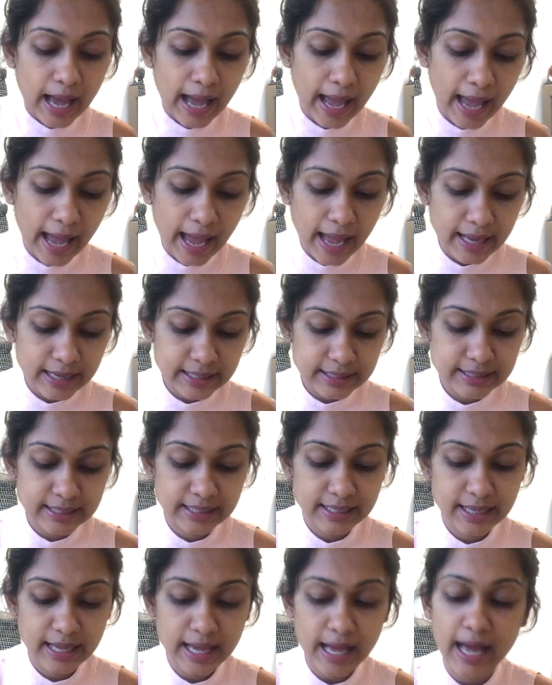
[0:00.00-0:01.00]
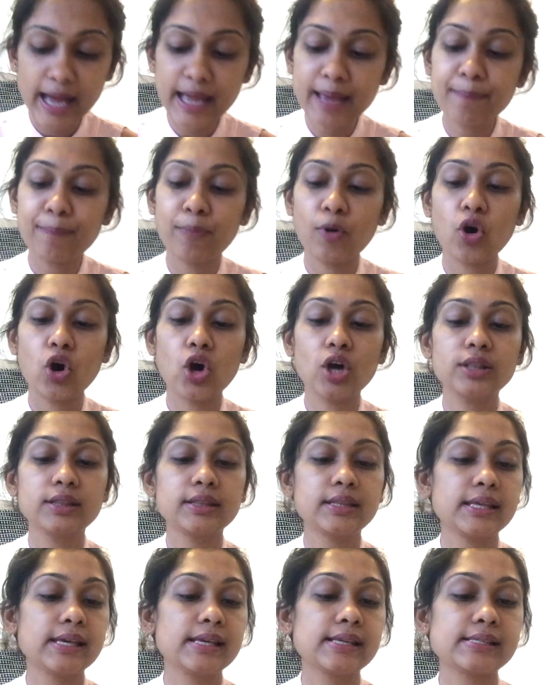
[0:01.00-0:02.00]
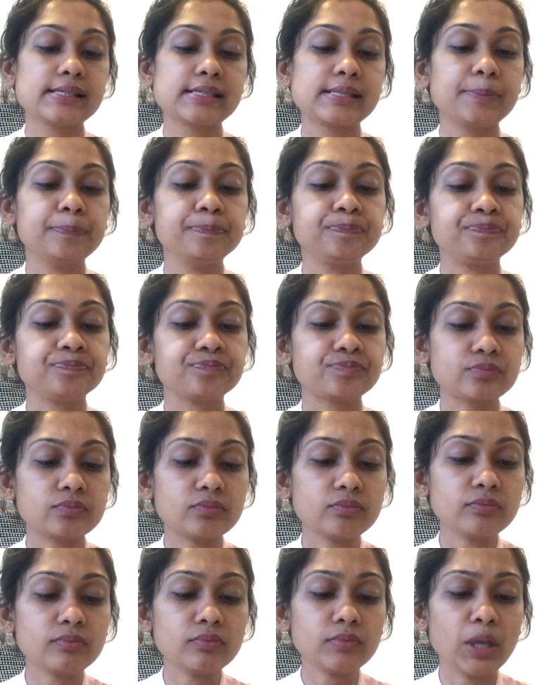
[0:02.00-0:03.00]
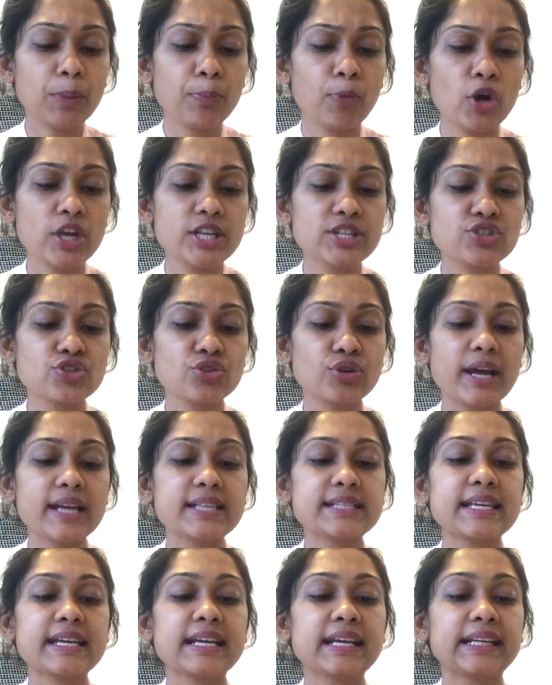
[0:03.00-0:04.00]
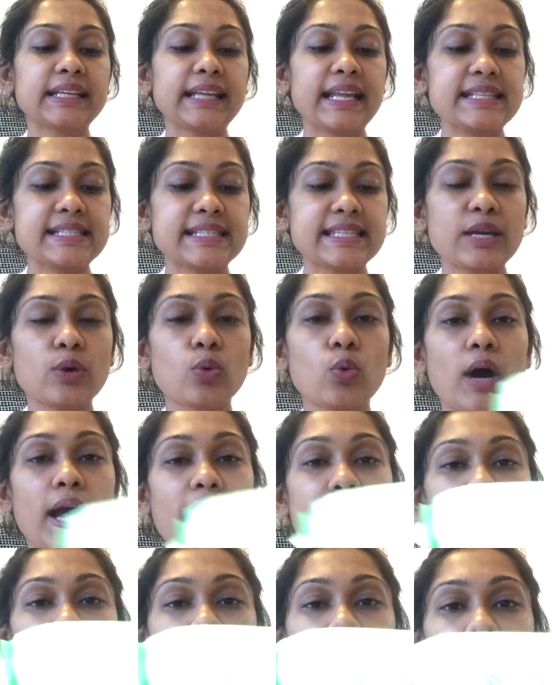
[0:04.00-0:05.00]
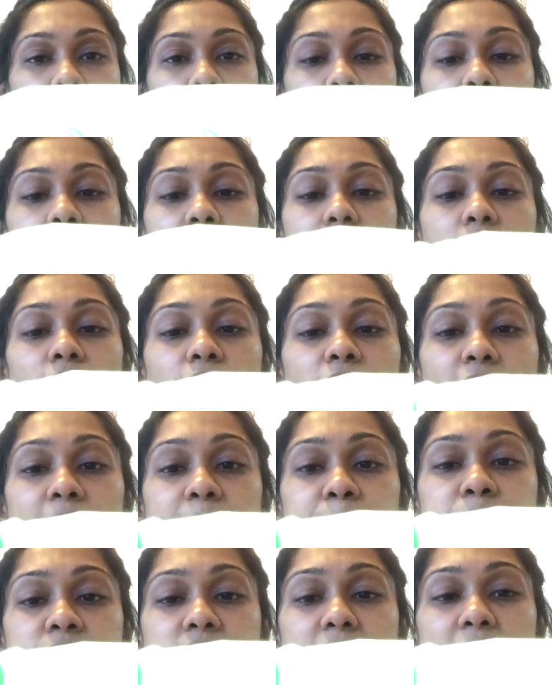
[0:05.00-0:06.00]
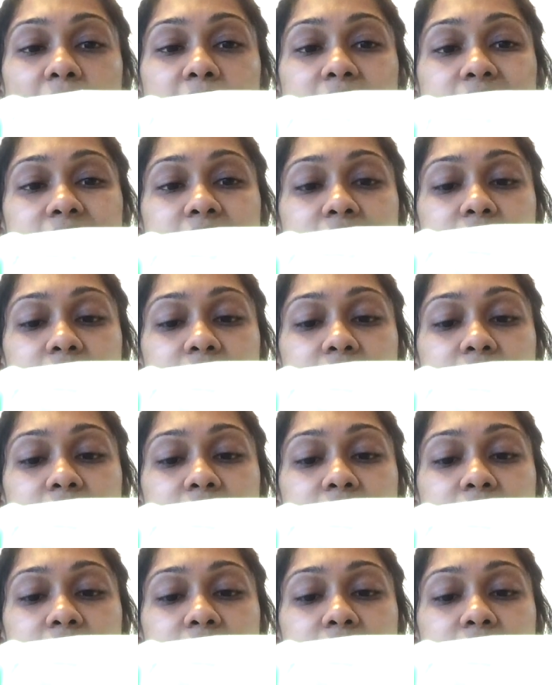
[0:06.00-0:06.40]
And I bought this moisturizing cleansing wipes and it